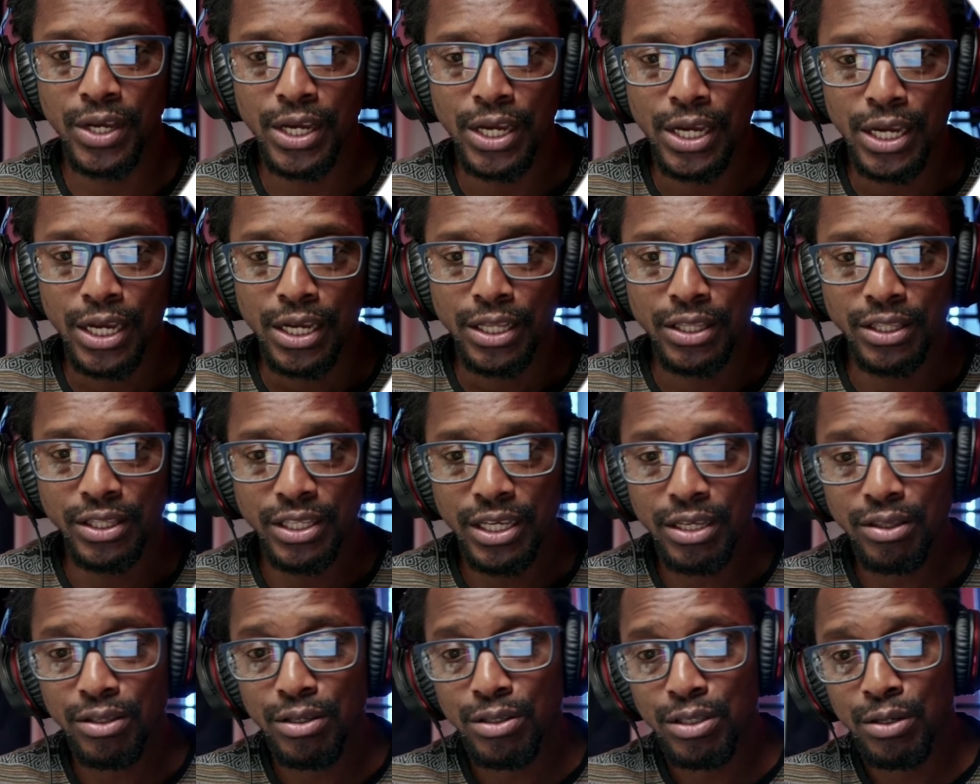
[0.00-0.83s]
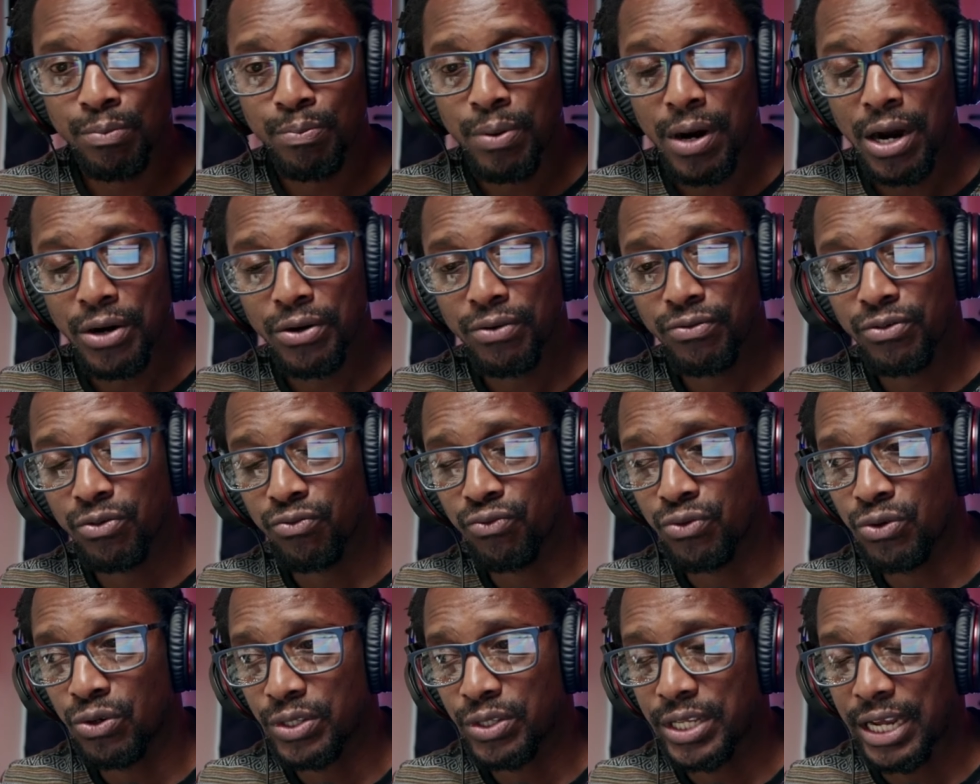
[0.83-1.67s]
this is the part of the
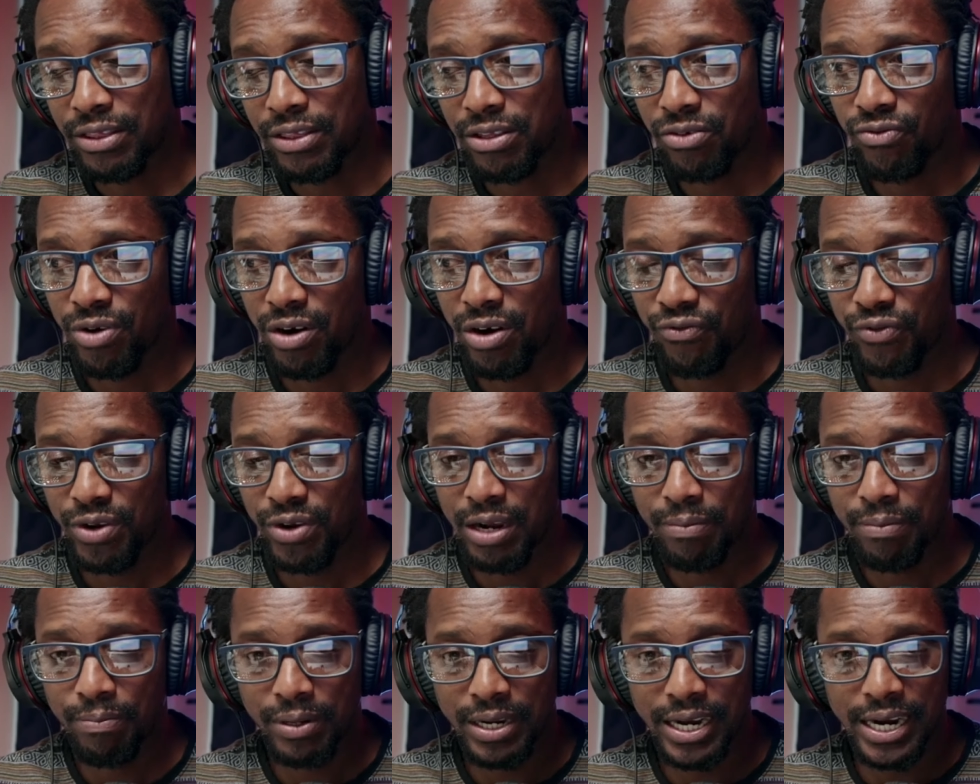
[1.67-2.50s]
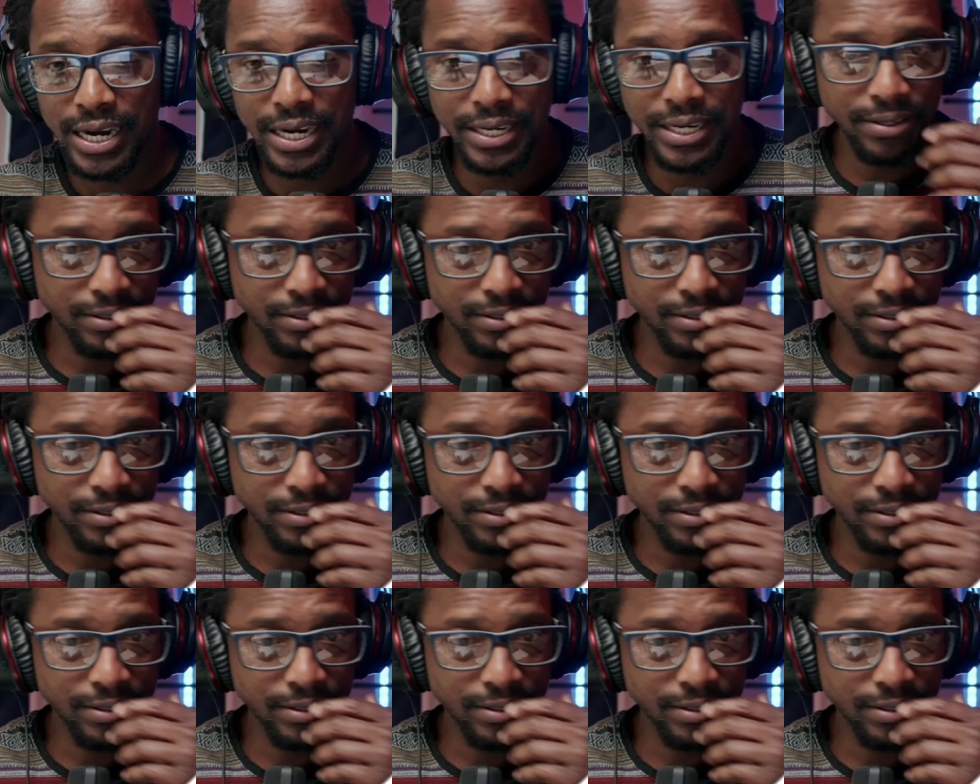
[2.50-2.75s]
rule that the referee applied.